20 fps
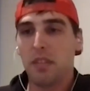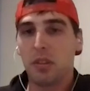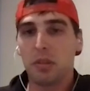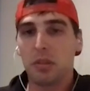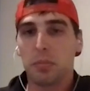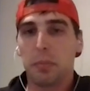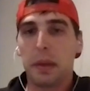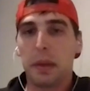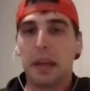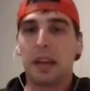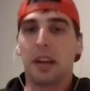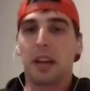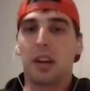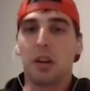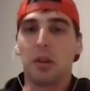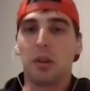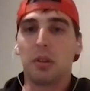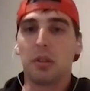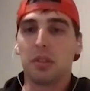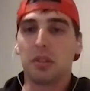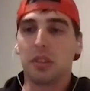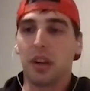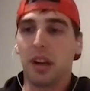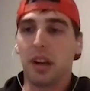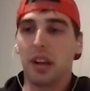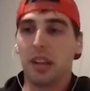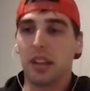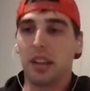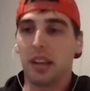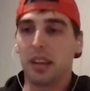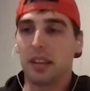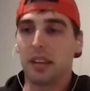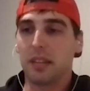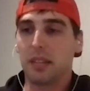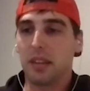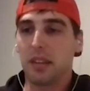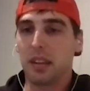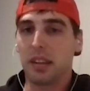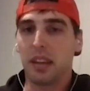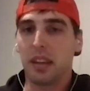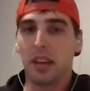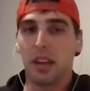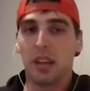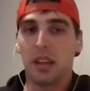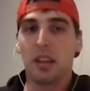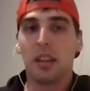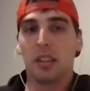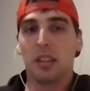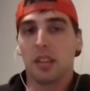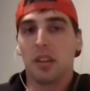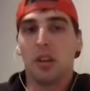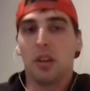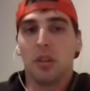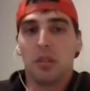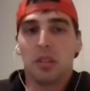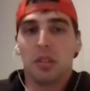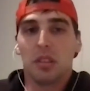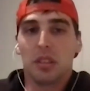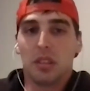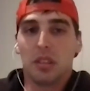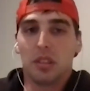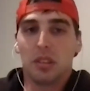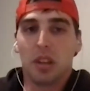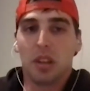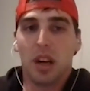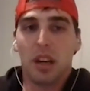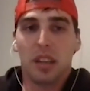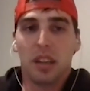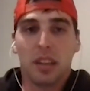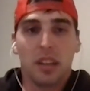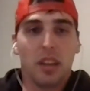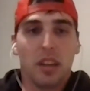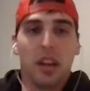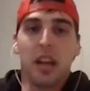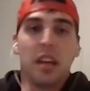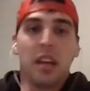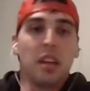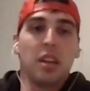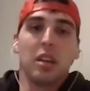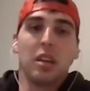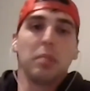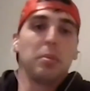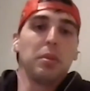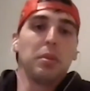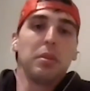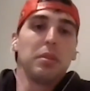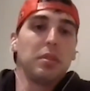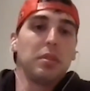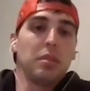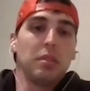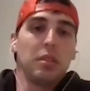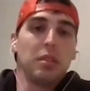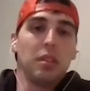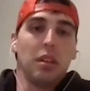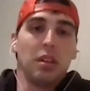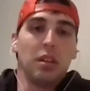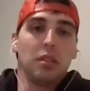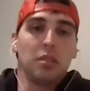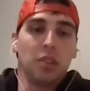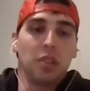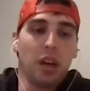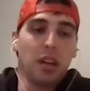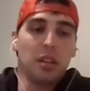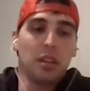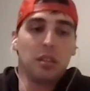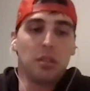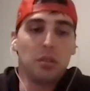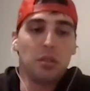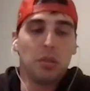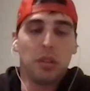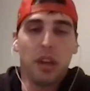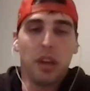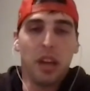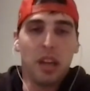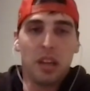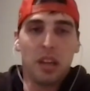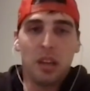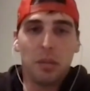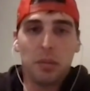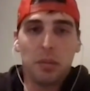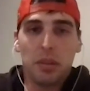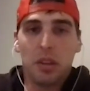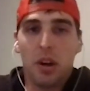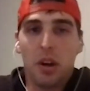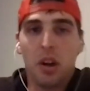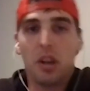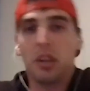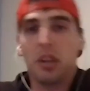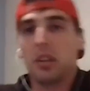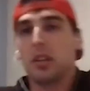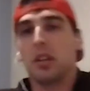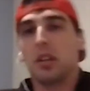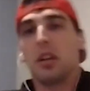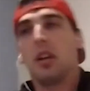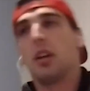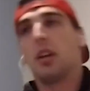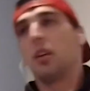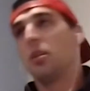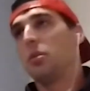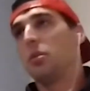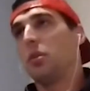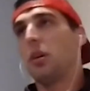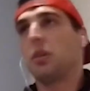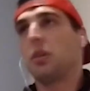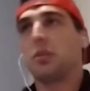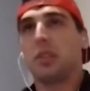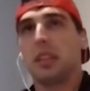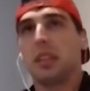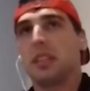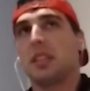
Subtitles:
big goals, right? Like, again, another goal is to try to get on AEW, you know, try to do an AEW Dark, or who knows, get